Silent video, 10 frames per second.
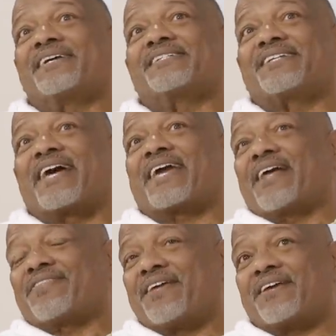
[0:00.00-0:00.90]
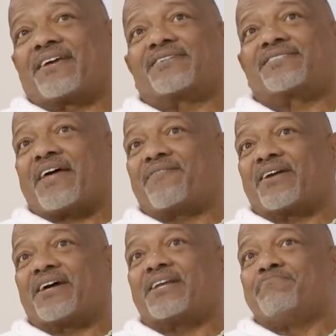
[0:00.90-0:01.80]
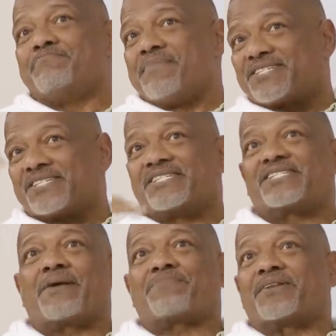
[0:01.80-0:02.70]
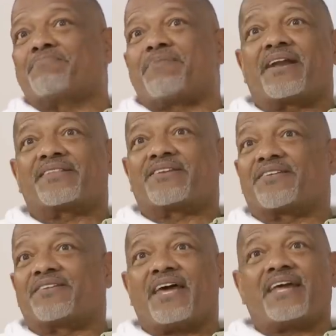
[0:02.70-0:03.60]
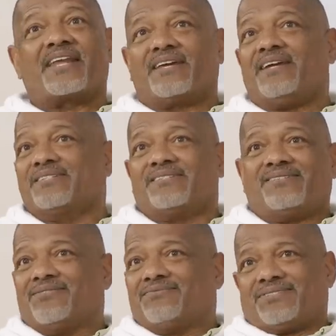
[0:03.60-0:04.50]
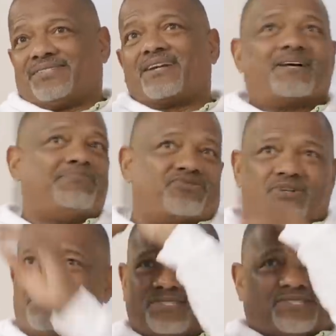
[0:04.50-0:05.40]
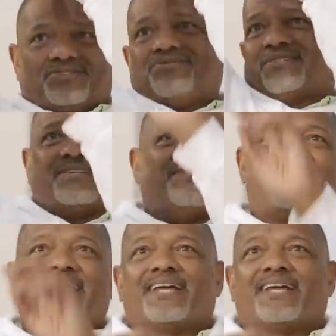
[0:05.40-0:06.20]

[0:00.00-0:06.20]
is like, and I think uh, Stan Van Gundy mentioned something about it the other night. Like, hey, just you know, just take a couple of dribbles and shoot it. And it's not,